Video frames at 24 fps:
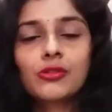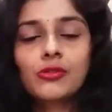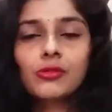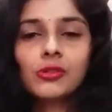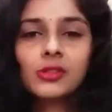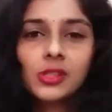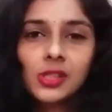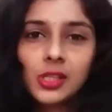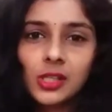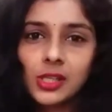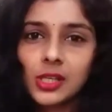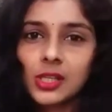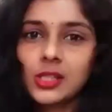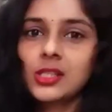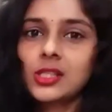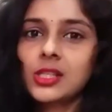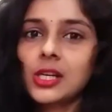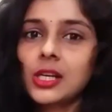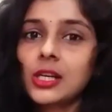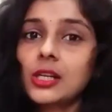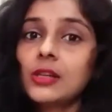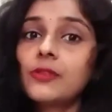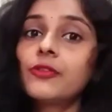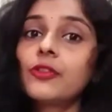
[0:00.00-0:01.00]
to sit and
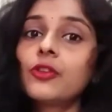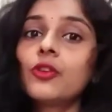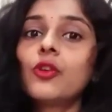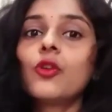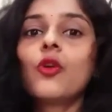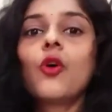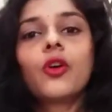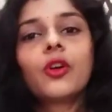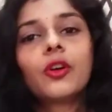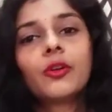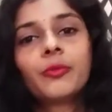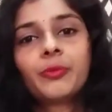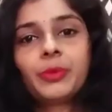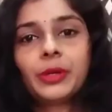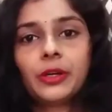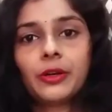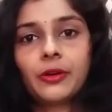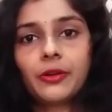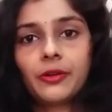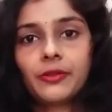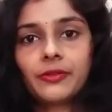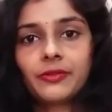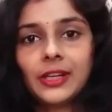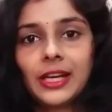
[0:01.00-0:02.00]
study for a longer
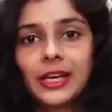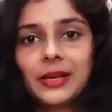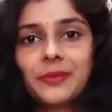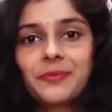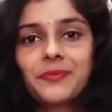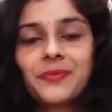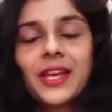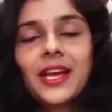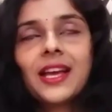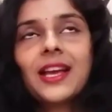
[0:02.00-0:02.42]
period of time.